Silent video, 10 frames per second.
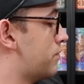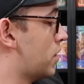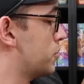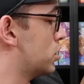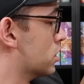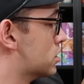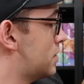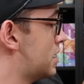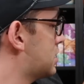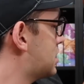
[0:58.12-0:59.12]
From the
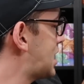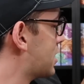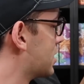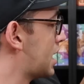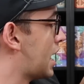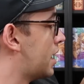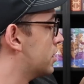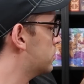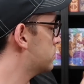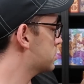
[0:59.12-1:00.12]
looks of it, it's Deathly
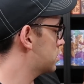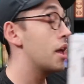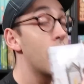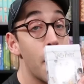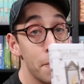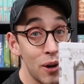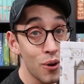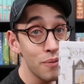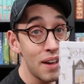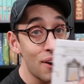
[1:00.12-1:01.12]
Hallows.
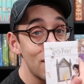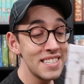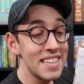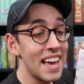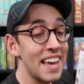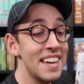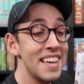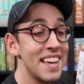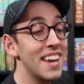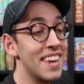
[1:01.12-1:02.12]
Mirror of
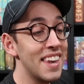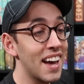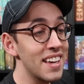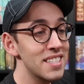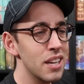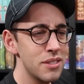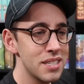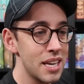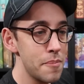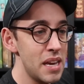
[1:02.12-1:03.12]
Erised, nice. Oh, it's like